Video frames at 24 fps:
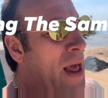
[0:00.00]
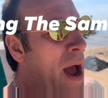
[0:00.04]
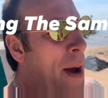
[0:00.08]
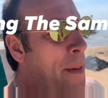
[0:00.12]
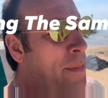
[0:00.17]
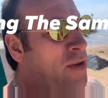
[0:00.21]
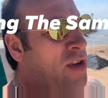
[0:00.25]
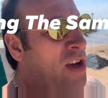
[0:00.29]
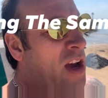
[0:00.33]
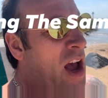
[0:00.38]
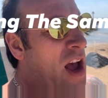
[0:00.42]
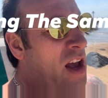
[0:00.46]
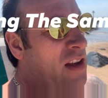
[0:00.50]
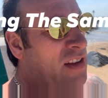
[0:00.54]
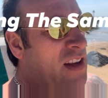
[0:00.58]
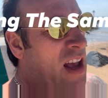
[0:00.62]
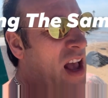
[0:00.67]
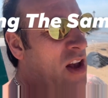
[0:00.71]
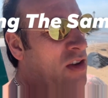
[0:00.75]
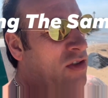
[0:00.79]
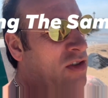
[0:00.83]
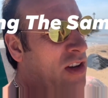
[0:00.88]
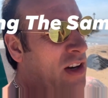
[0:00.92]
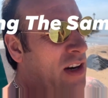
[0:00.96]
Up to us
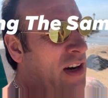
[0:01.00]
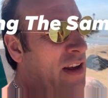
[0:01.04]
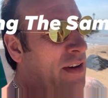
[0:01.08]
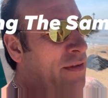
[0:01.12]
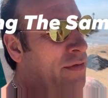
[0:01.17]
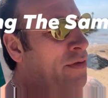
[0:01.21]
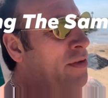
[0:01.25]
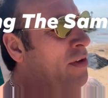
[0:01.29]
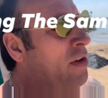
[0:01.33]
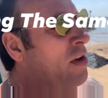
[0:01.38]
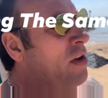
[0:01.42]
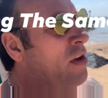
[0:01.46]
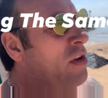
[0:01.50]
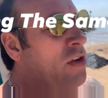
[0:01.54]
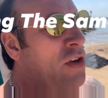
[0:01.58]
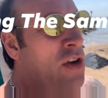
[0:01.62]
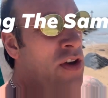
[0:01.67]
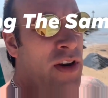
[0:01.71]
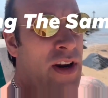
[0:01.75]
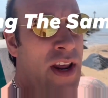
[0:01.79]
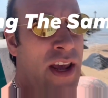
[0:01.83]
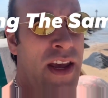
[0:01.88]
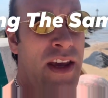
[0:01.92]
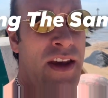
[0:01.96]
how to live.
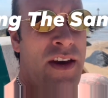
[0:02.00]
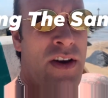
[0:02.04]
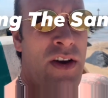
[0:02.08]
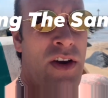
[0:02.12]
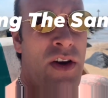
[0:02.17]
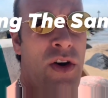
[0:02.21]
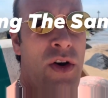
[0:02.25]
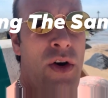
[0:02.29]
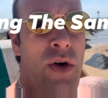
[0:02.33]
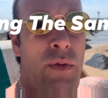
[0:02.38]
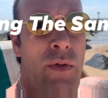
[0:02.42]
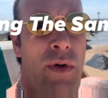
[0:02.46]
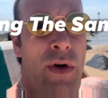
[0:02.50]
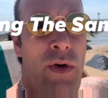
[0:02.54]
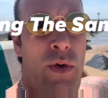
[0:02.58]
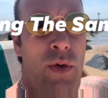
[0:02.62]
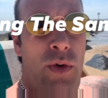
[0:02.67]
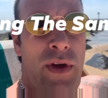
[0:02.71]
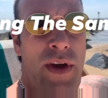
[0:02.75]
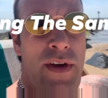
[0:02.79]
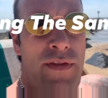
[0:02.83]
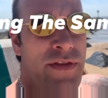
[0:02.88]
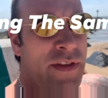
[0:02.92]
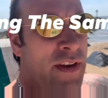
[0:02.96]
Unique, we're all
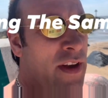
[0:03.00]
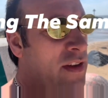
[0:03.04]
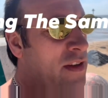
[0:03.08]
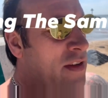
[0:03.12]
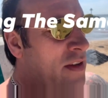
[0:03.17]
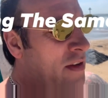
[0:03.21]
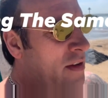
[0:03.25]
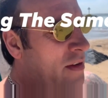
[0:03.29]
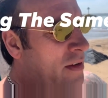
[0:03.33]
gifted.